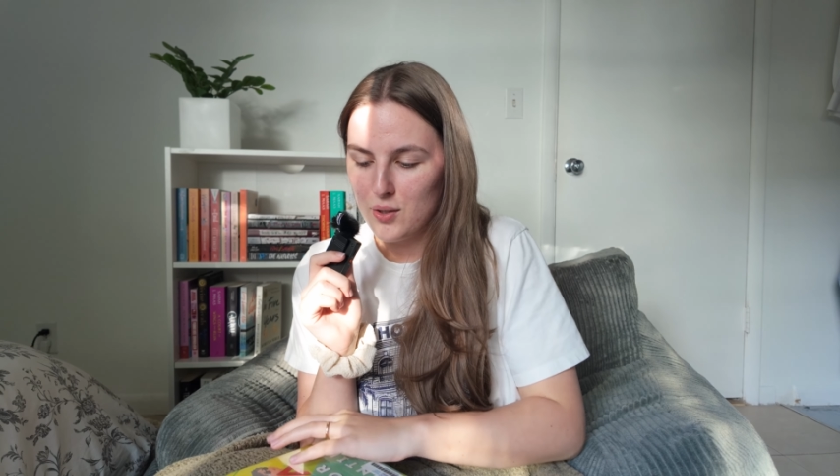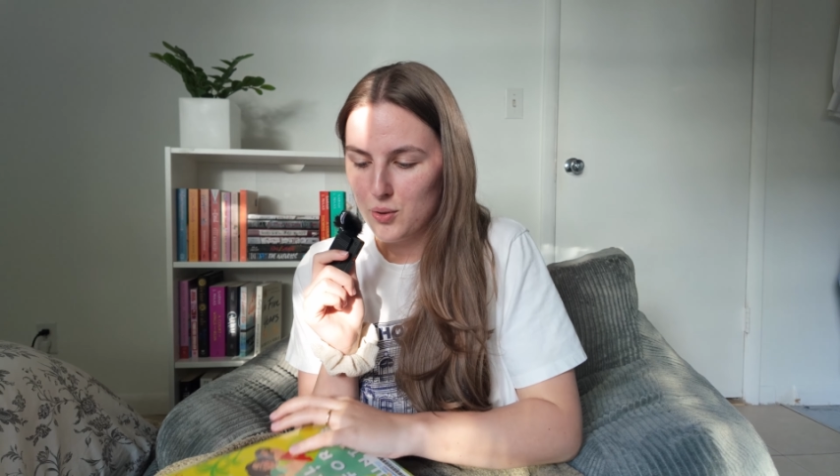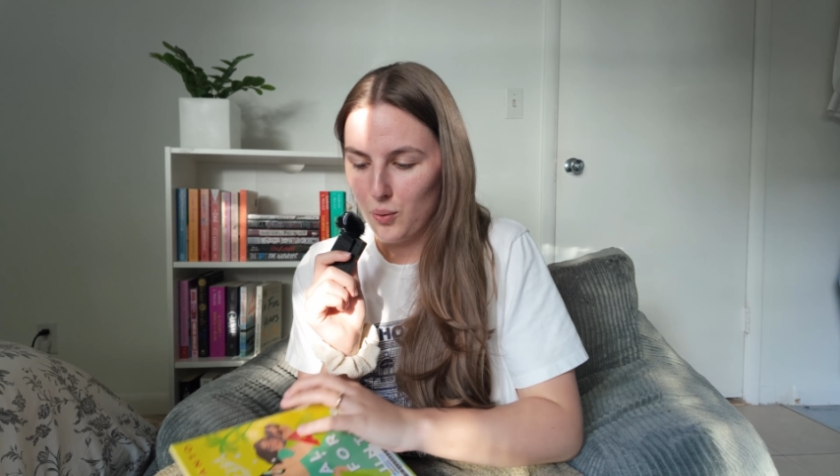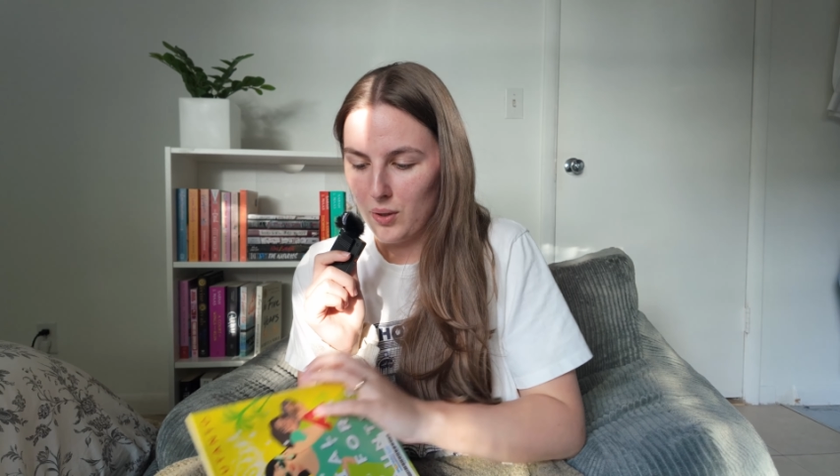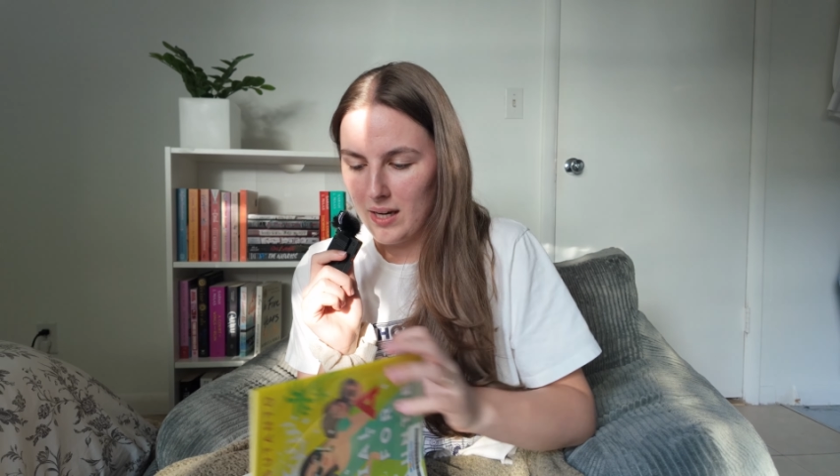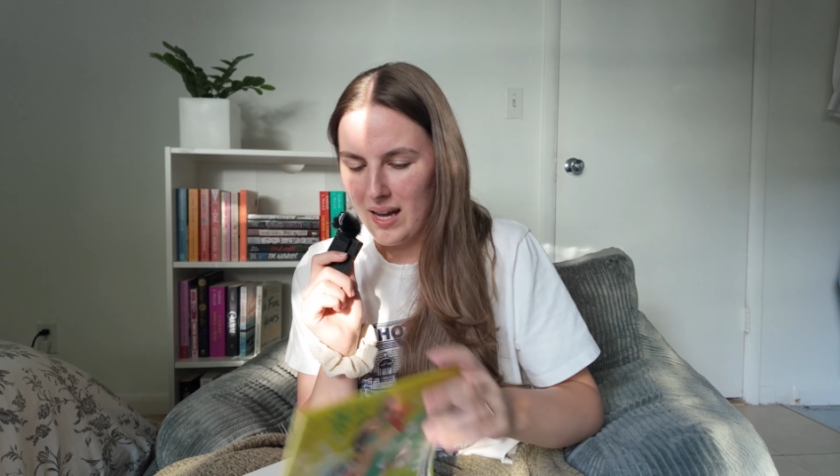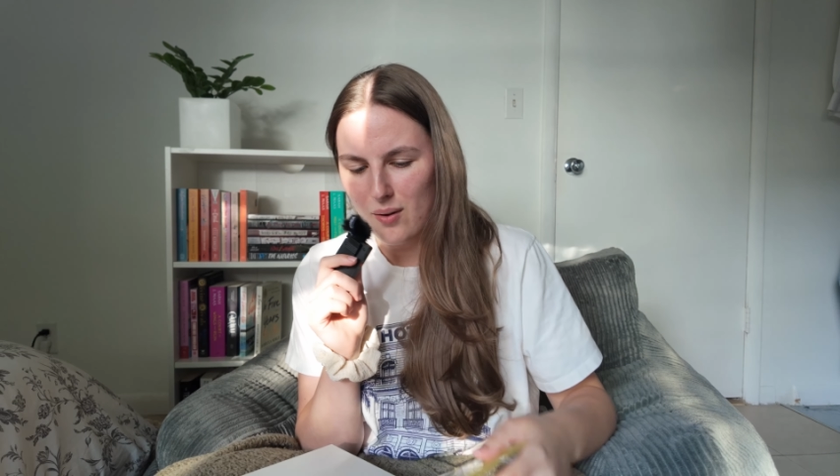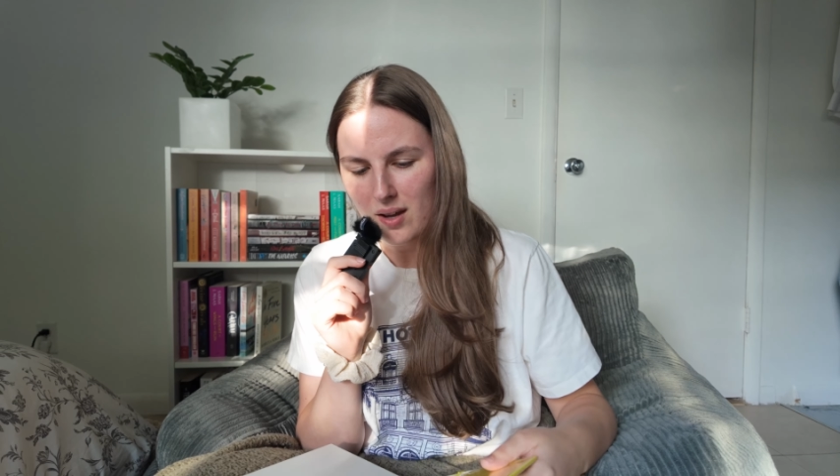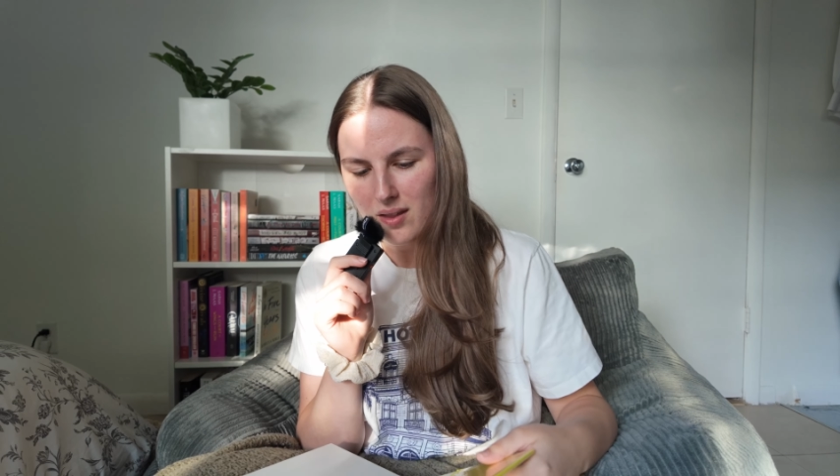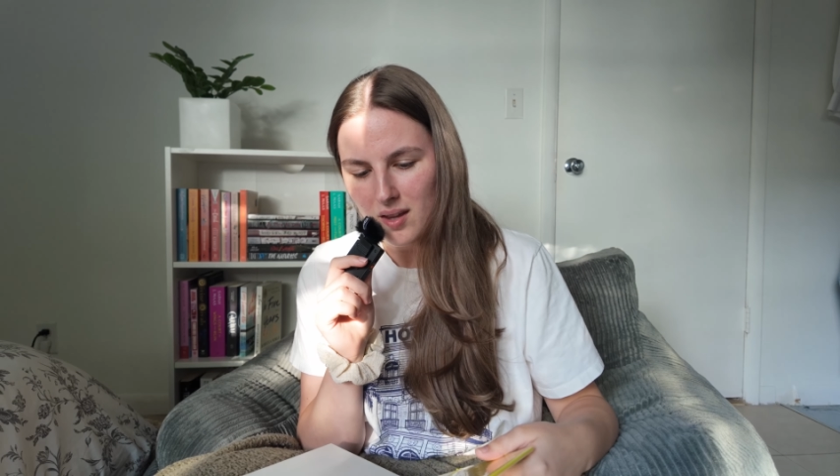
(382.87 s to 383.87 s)
sort it
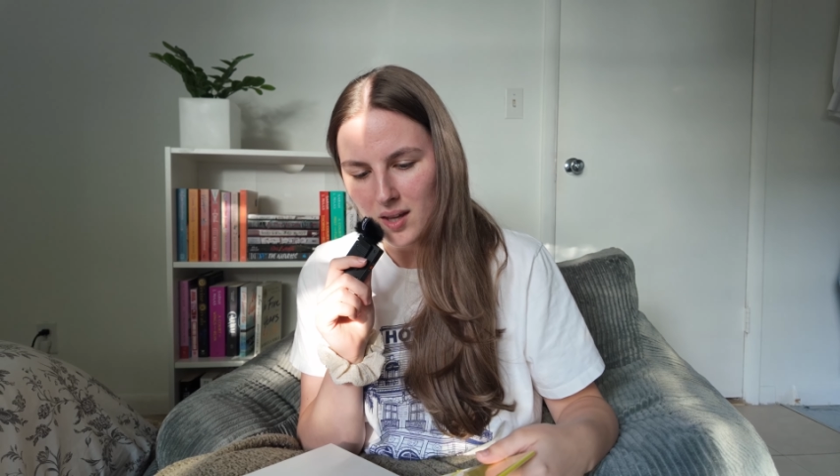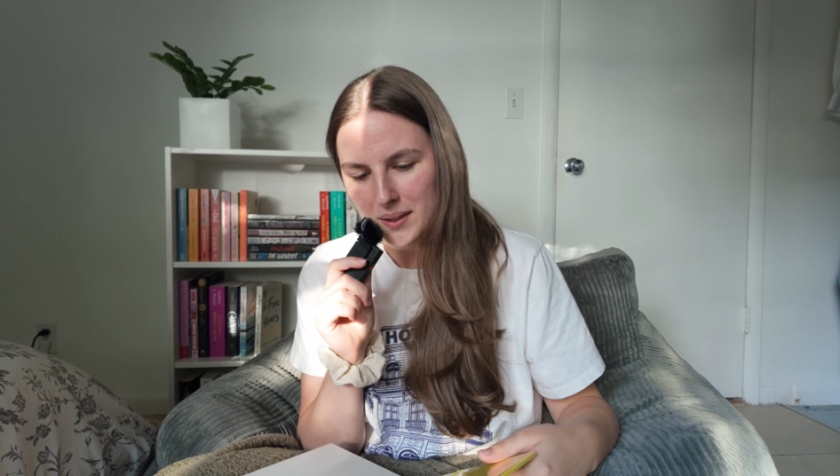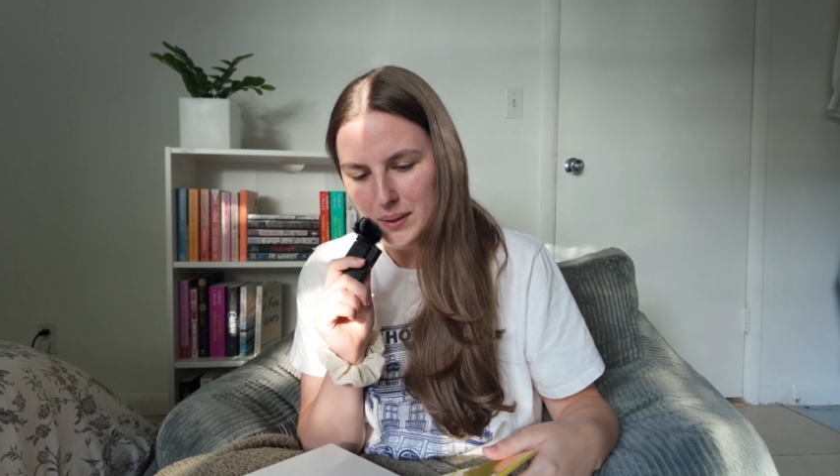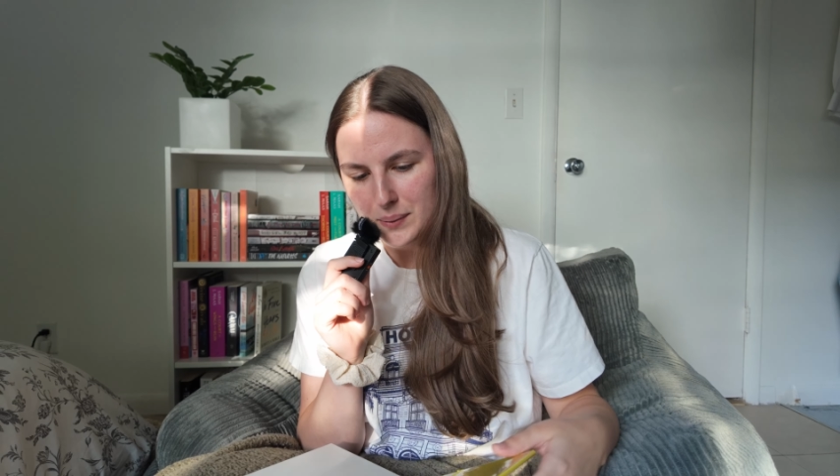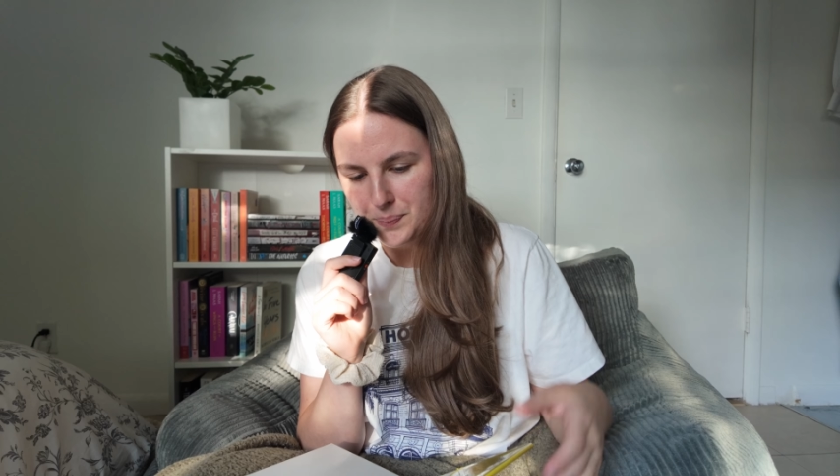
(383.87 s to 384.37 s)
out, I think.